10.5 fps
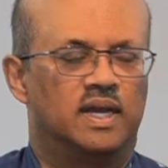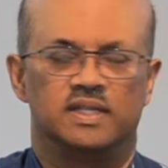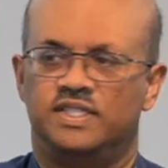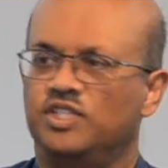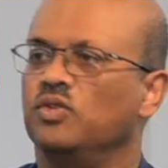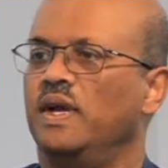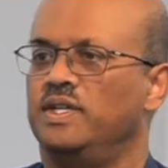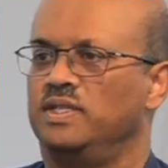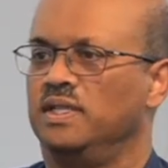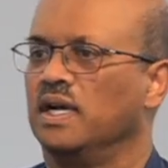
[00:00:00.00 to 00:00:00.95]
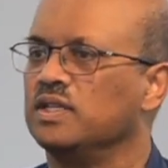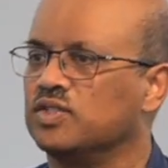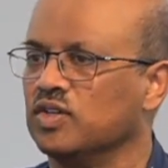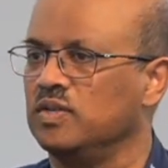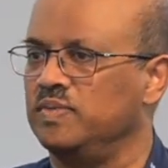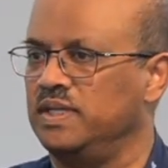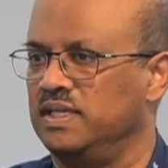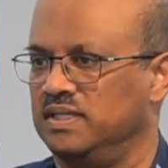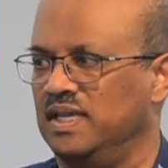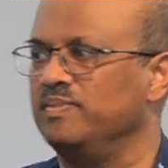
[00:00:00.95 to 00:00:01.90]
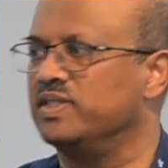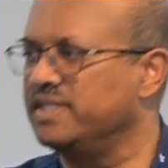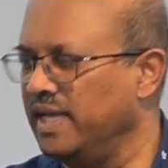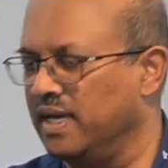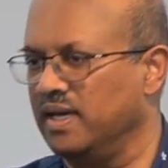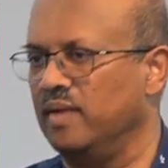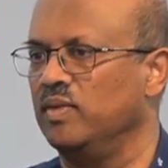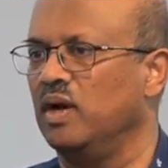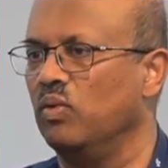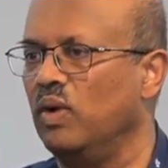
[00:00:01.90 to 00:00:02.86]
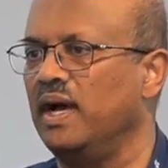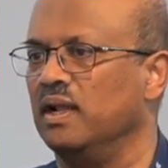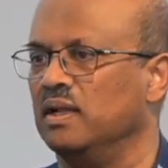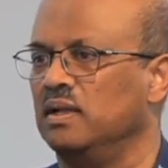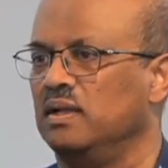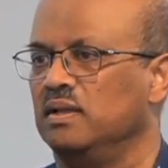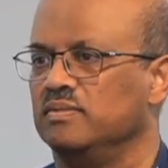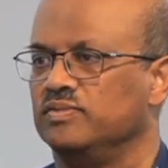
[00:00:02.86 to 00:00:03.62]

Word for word: I got situations. I got circumstances. I'm sick. I'm not well.